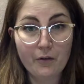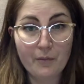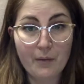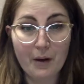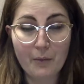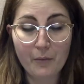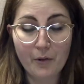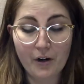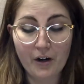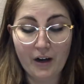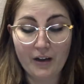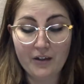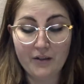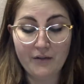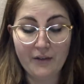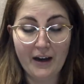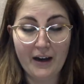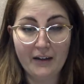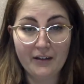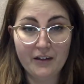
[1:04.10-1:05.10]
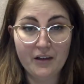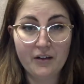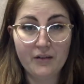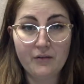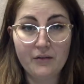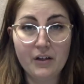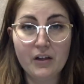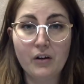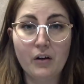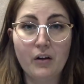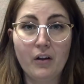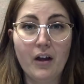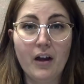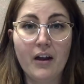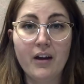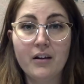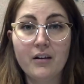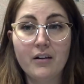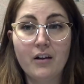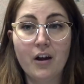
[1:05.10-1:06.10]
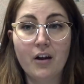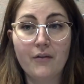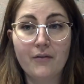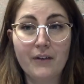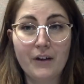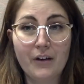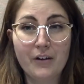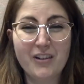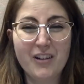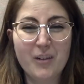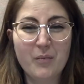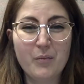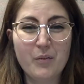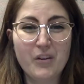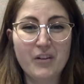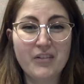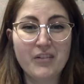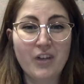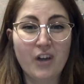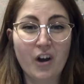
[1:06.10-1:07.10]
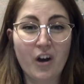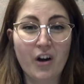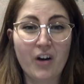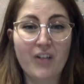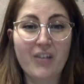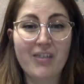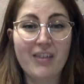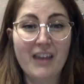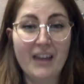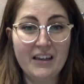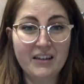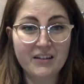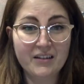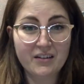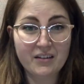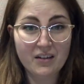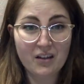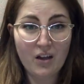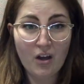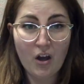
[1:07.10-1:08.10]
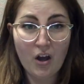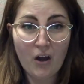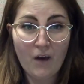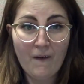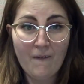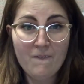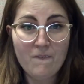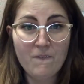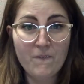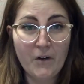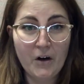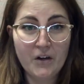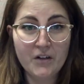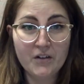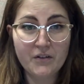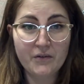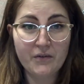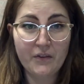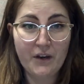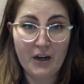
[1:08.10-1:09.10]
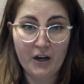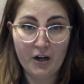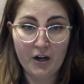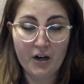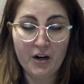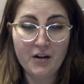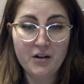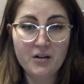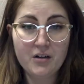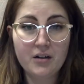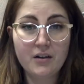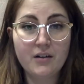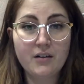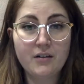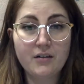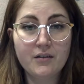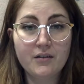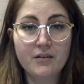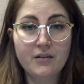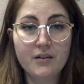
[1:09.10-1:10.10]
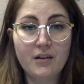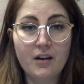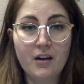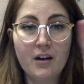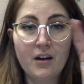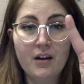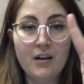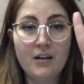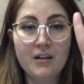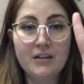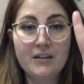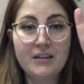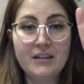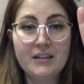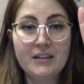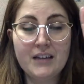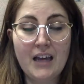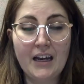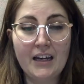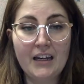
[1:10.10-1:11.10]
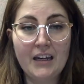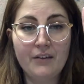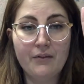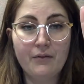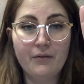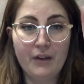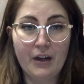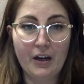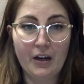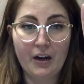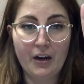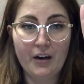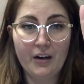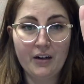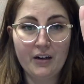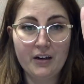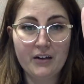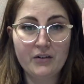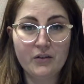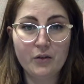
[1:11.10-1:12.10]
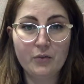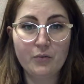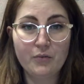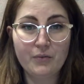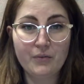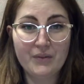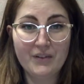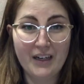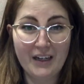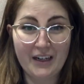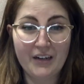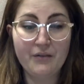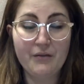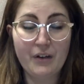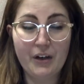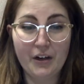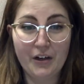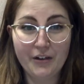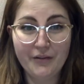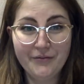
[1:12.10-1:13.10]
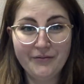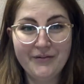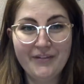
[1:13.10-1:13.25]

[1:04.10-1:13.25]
remember on the violin and viola, our finger numbers are this. First finger, second finger is your second finger,